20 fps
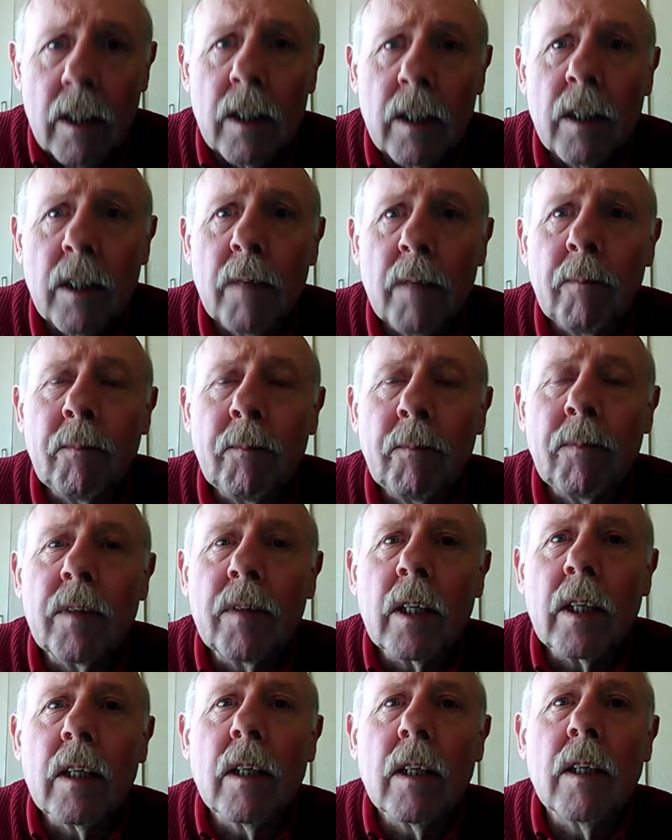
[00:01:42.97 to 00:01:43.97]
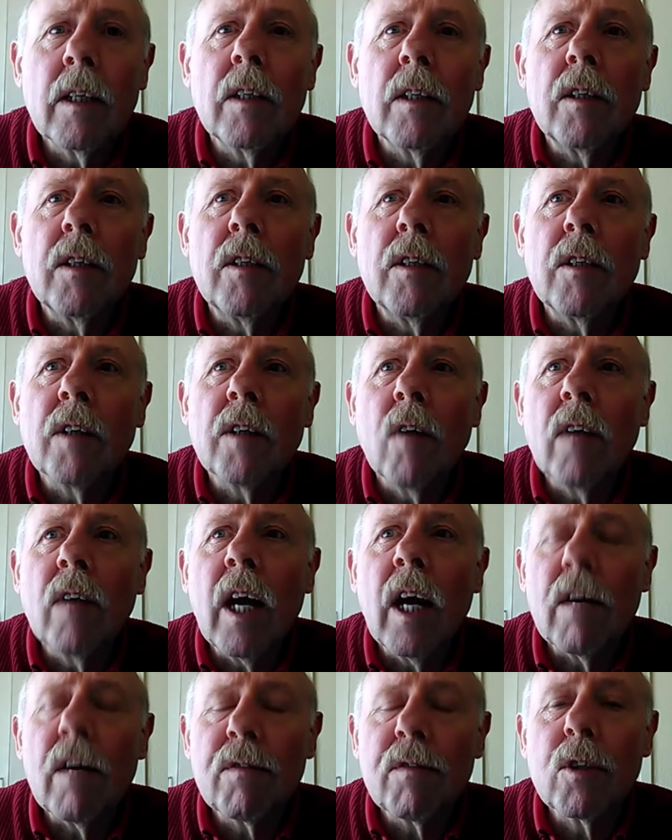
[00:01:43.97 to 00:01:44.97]
Um, you
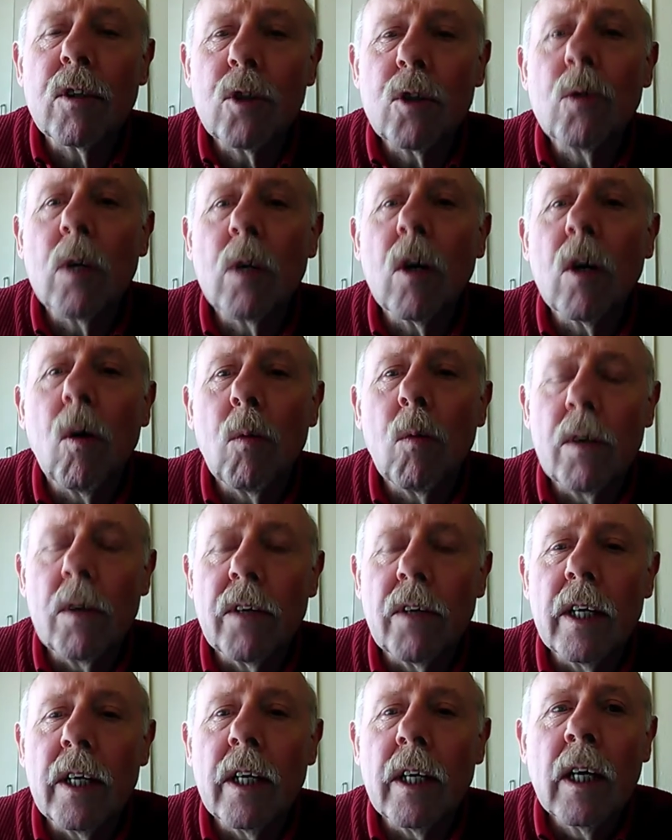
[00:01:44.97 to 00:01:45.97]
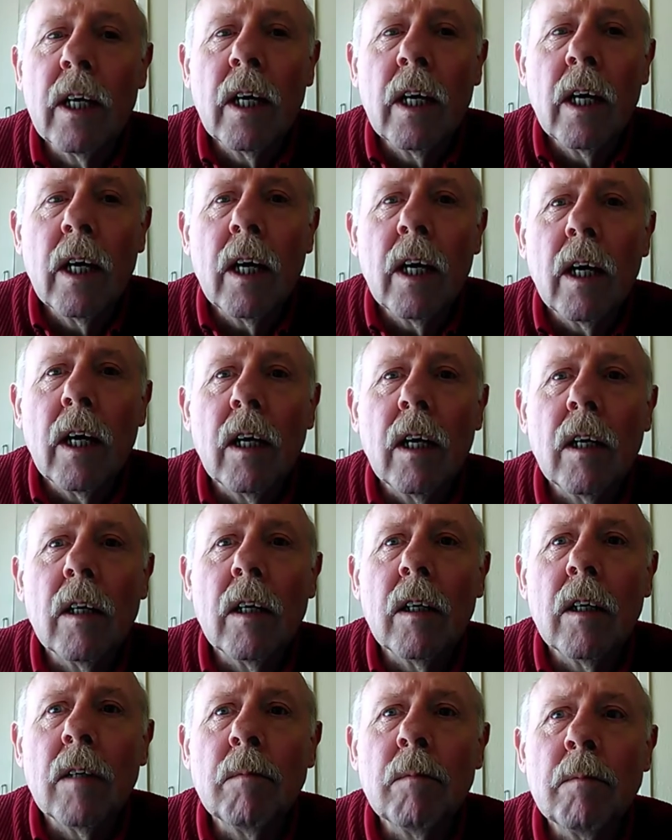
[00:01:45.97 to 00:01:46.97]
don't have to do a lot with it.
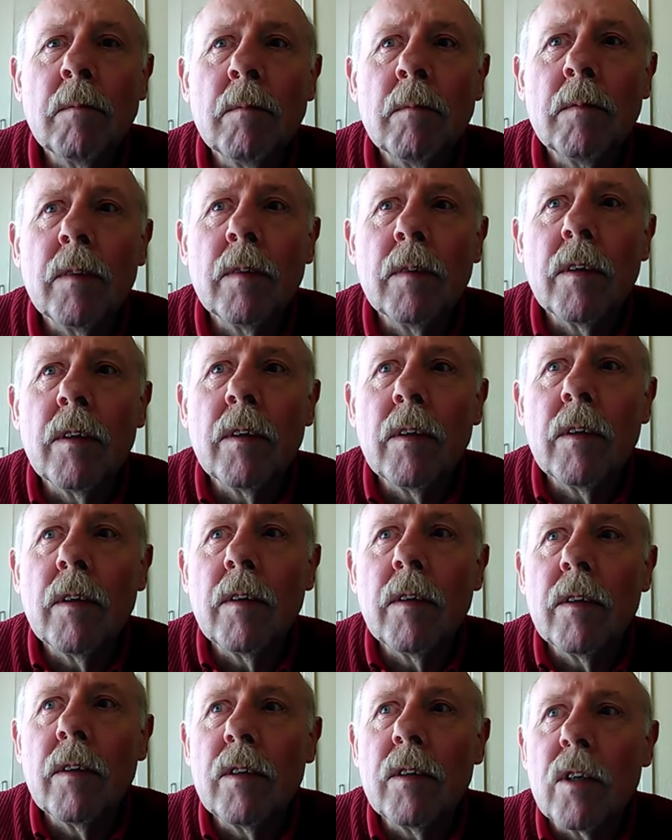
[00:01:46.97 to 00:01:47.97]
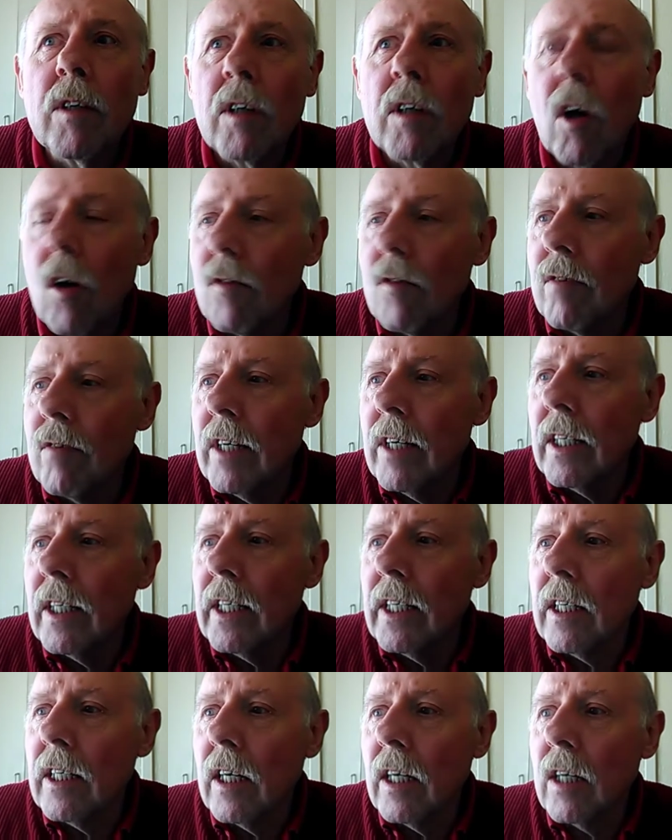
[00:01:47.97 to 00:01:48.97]
Um, you can't
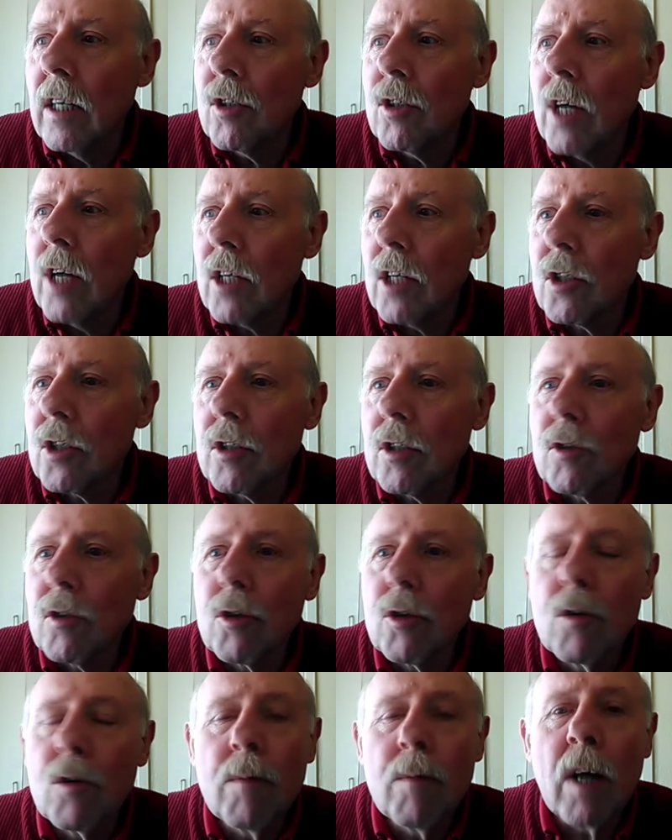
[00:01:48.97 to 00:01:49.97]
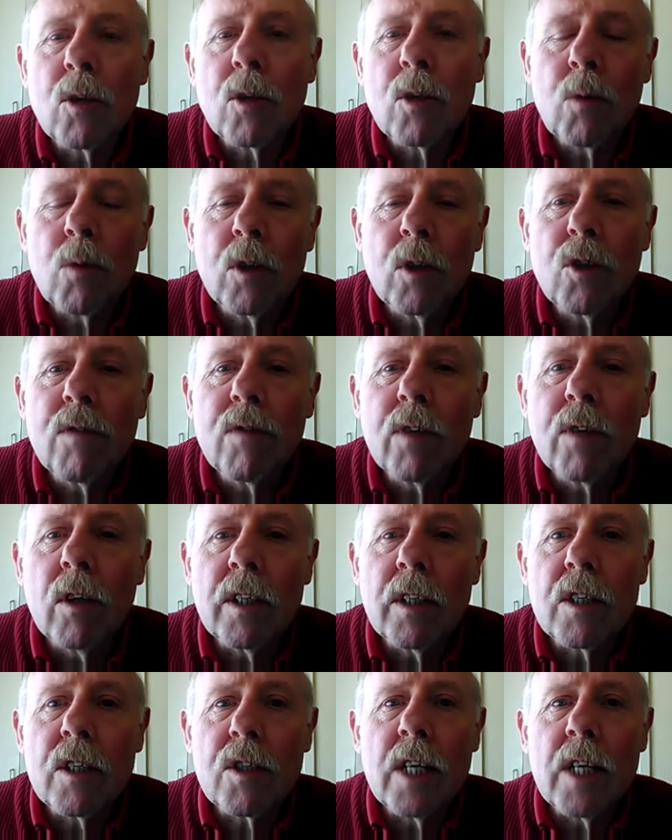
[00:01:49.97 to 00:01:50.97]
really adjust too much. Once you've
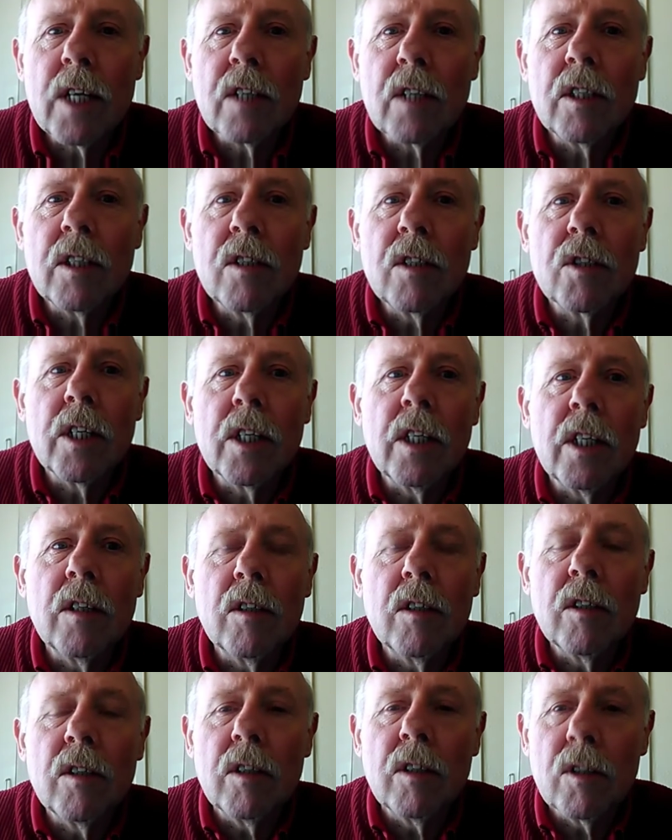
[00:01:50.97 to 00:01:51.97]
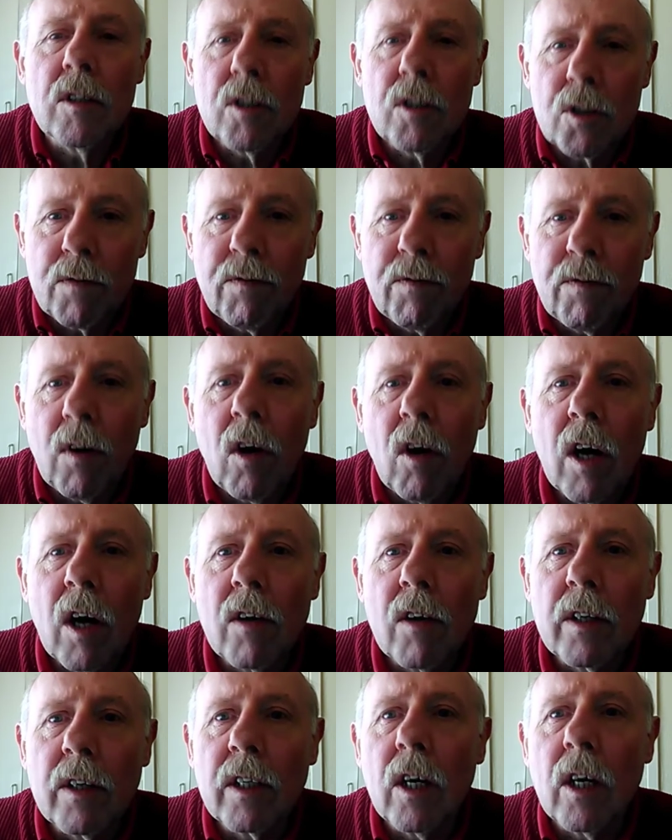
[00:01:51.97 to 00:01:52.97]
got your settings in, you just
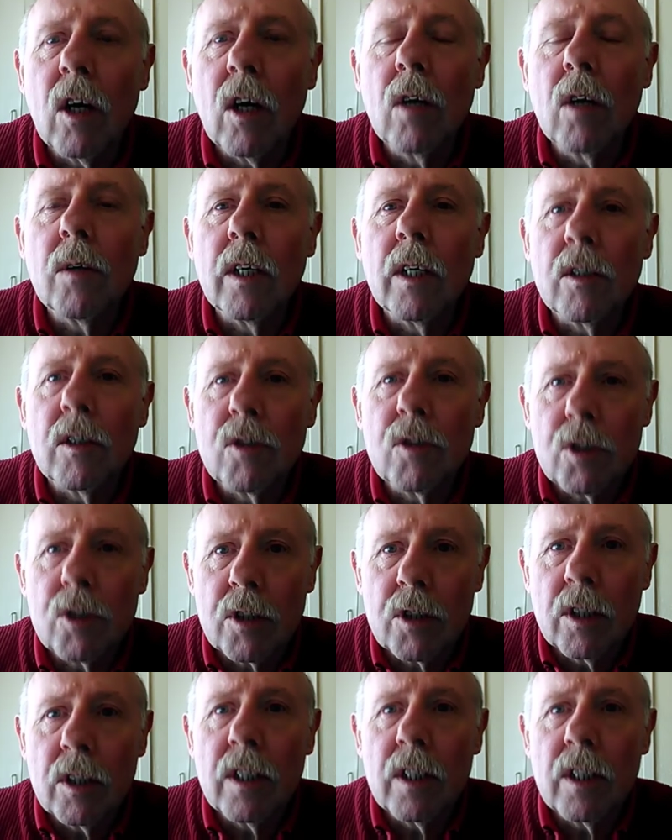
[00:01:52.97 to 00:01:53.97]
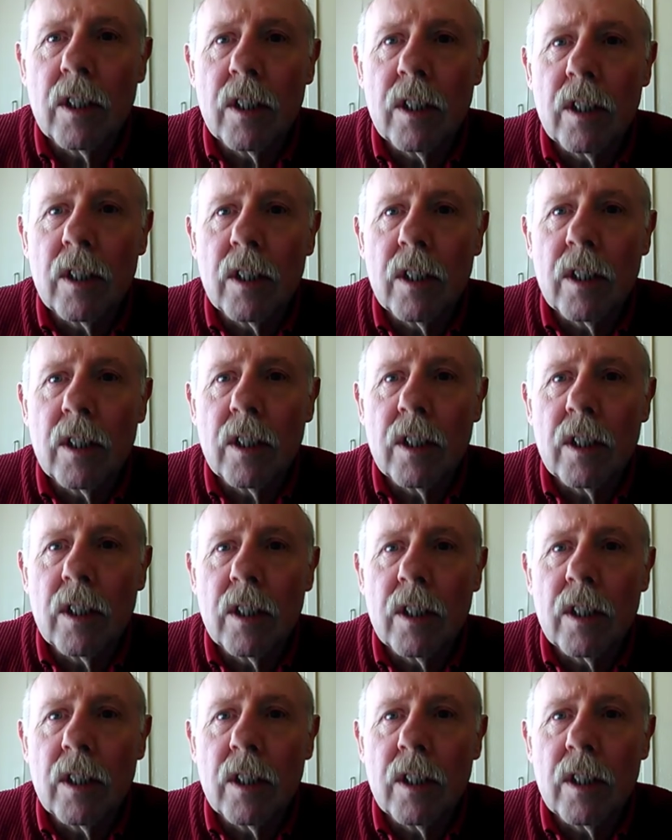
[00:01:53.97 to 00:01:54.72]
fire and go and just leave it.